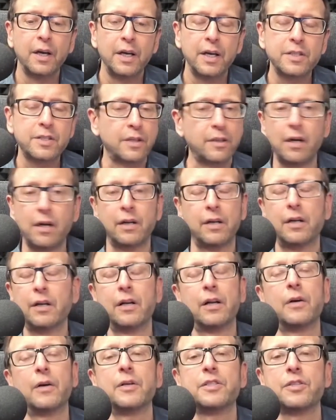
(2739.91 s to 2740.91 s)
He said, no, no,
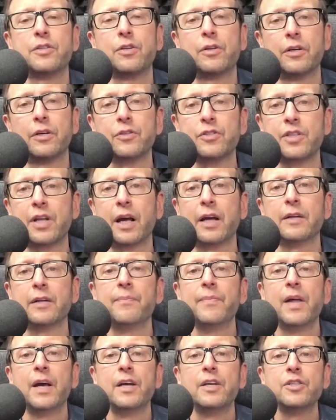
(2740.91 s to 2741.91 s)
no, no. He said, you don't understand.
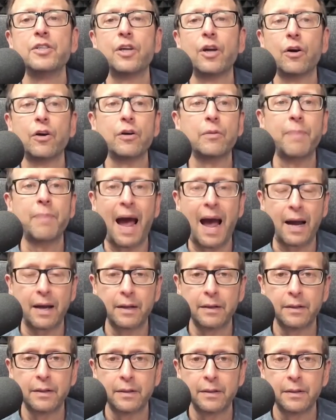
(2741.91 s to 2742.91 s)
She hurt her
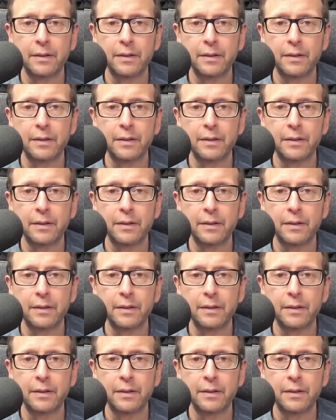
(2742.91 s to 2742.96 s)
back,